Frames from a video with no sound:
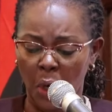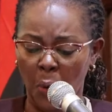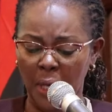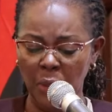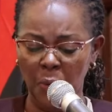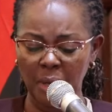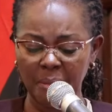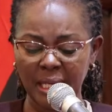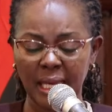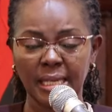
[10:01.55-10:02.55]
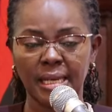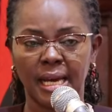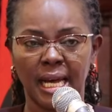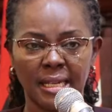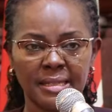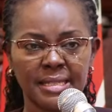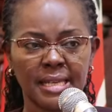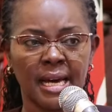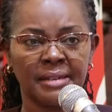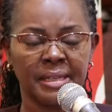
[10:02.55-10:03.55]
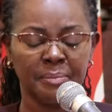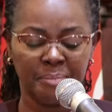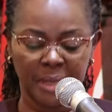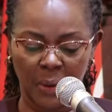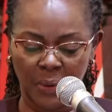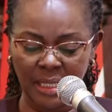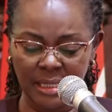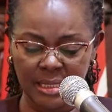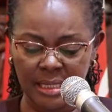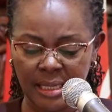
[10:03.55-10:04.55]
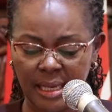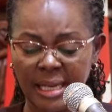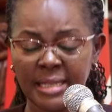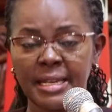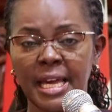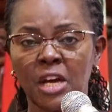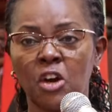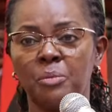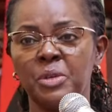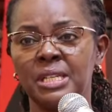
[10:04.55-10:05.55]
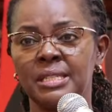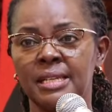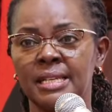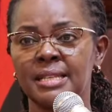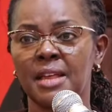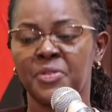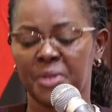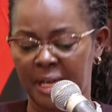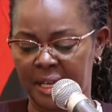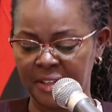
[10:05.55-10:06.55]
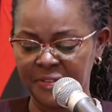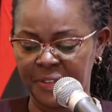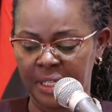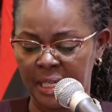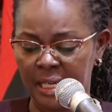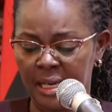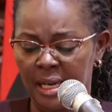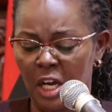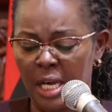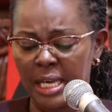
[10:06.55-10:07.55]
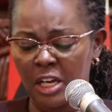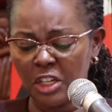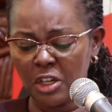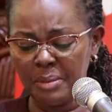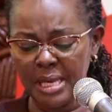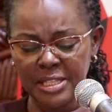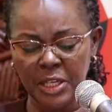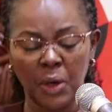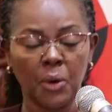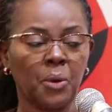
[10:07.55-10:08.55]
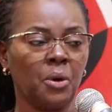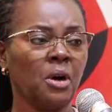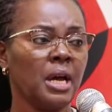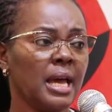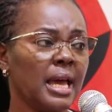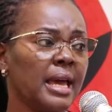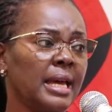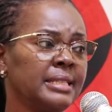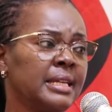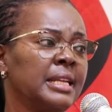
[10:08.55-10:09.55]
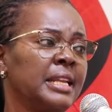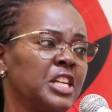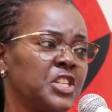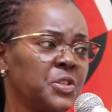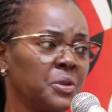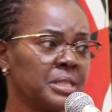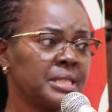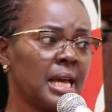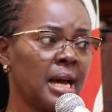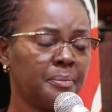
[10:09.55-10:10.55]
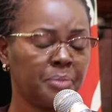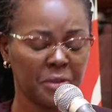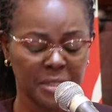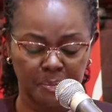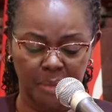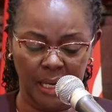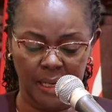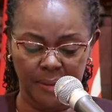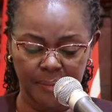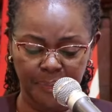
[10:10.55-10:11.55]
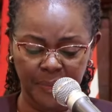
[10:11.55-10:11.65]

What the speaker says: When women and girls are empowered, entire communities thrive, economies grow, and nations prosper.